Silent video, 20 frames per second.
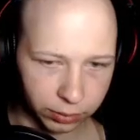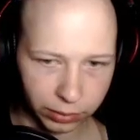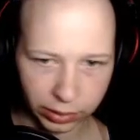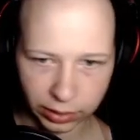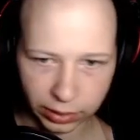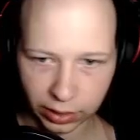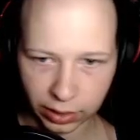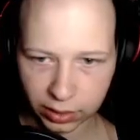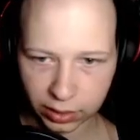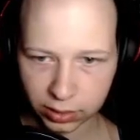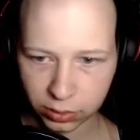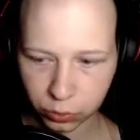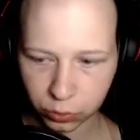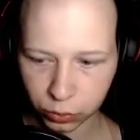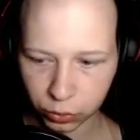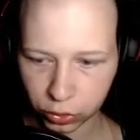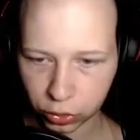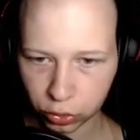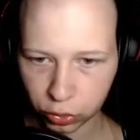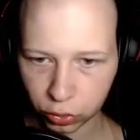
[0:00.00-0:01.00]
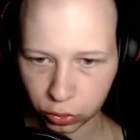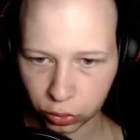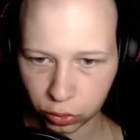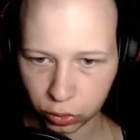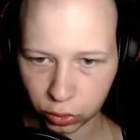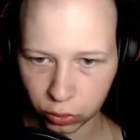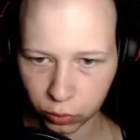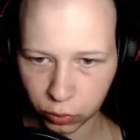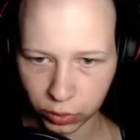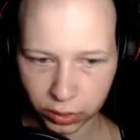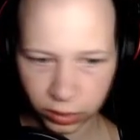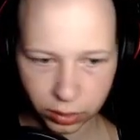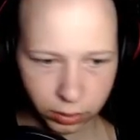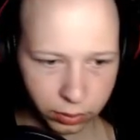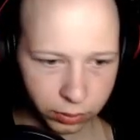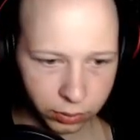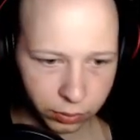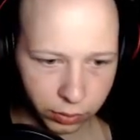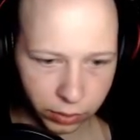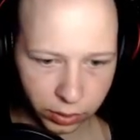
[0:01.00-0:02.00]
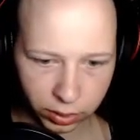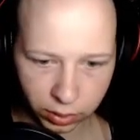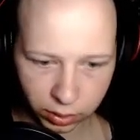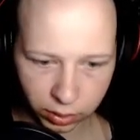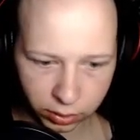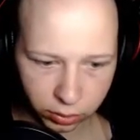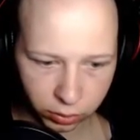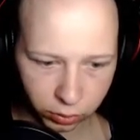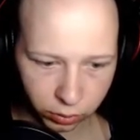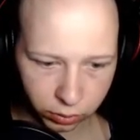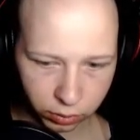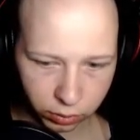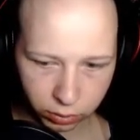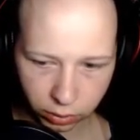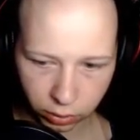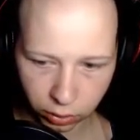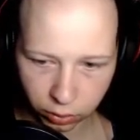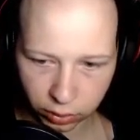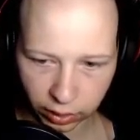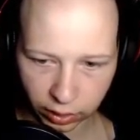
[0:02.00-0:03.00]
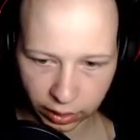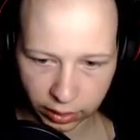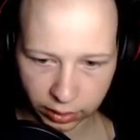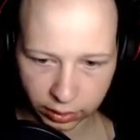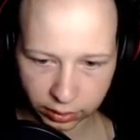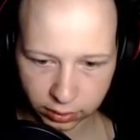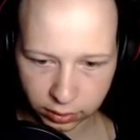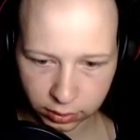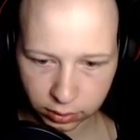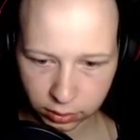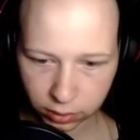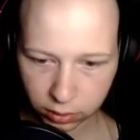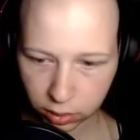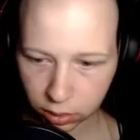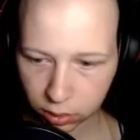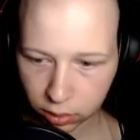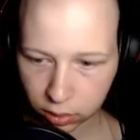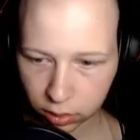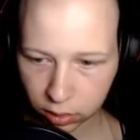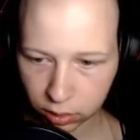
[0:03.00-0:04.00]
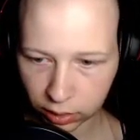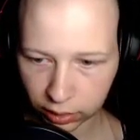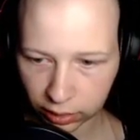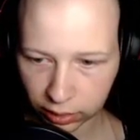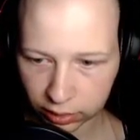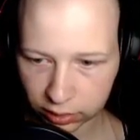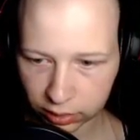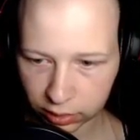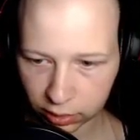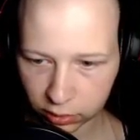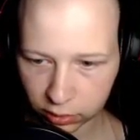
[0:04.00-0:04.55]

I guess we should go... What What guns do... Oh, tanks. I guess let's